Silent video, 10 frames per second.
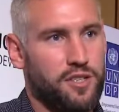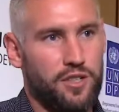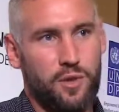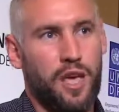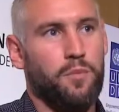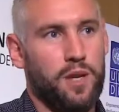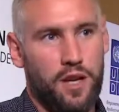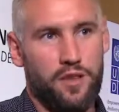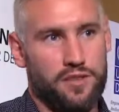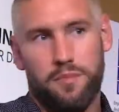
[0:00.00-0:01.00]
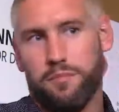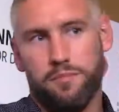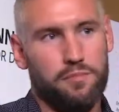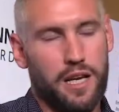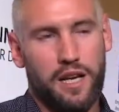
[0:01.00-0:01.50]
Because again, we know that some
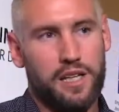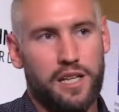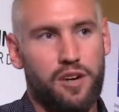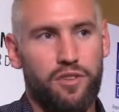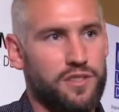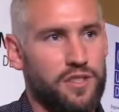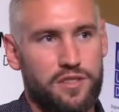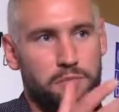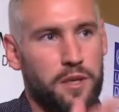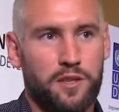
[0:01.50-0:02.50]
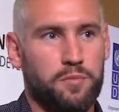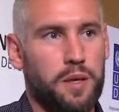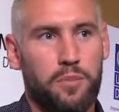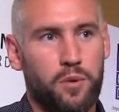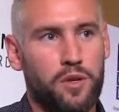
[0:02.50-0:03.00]
medical adherence is simply because
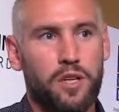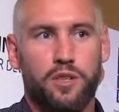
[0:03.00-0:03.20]
people